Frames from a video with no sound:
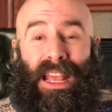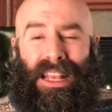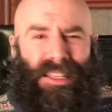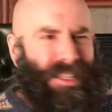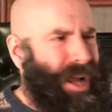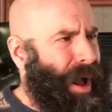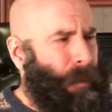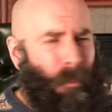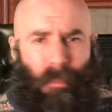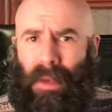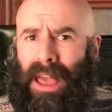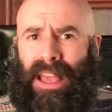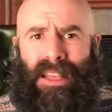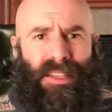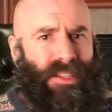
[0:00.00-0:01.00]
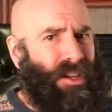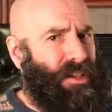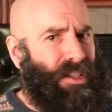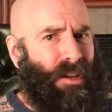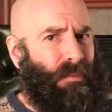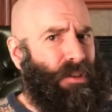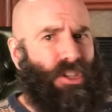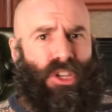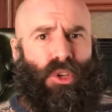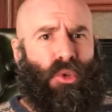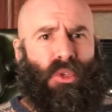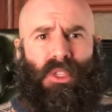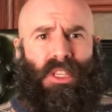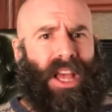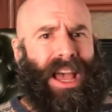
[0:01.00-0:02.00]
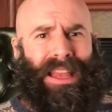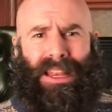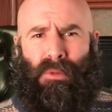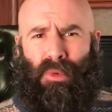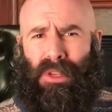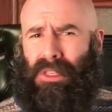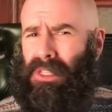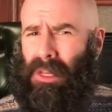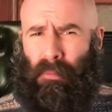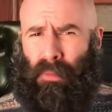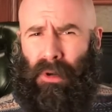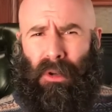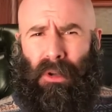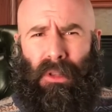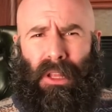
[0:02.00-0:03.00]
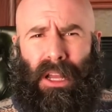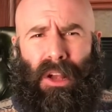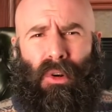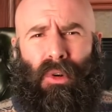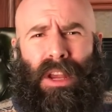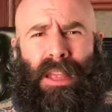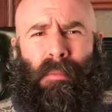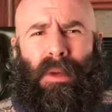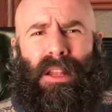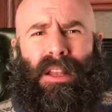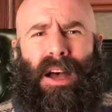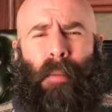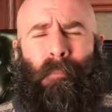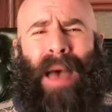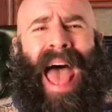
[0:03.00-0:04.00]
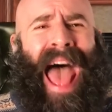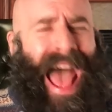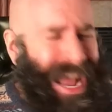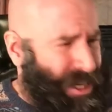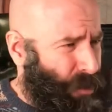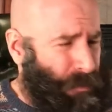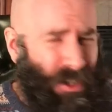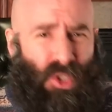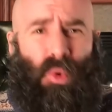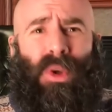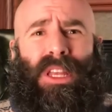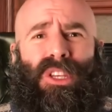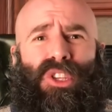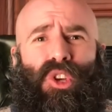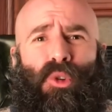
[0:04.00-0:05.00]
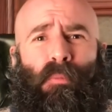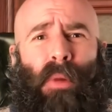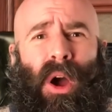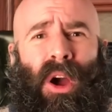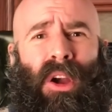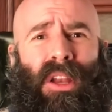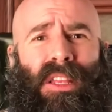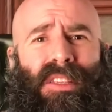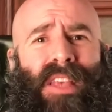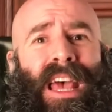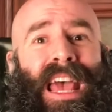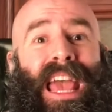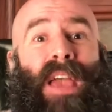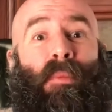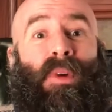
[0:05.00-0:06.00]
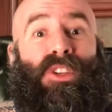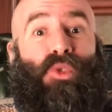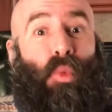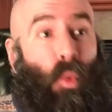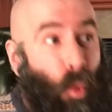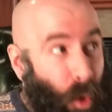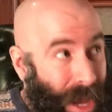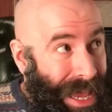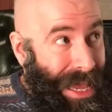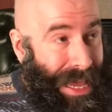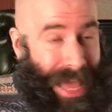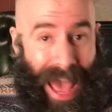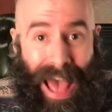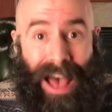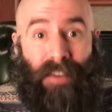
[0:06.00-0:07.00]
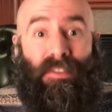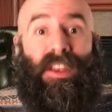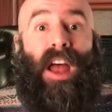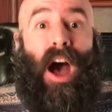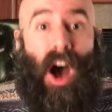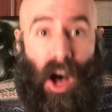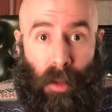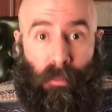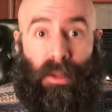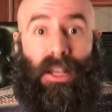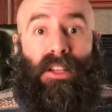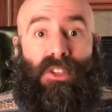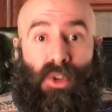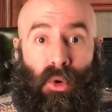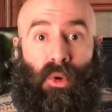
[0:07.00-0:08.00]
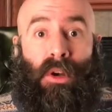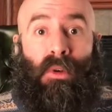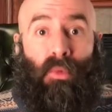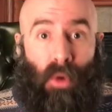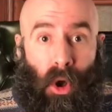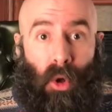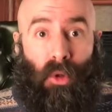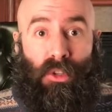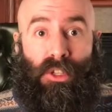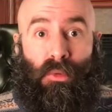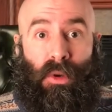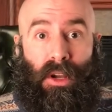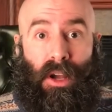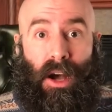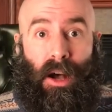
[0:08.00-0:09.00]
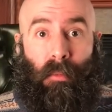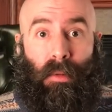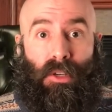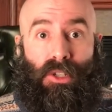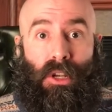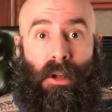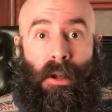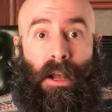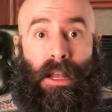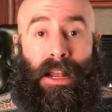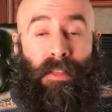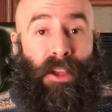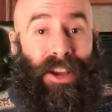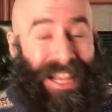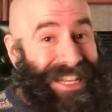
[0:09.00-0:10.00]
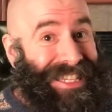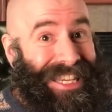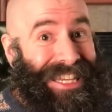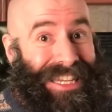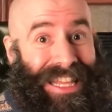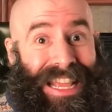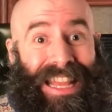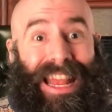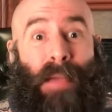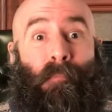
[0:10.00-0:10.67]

is not based on some two-sided reciprocal agreement, a pact between two parties in which we have an obligatory role to accomplish. Now, there is indeed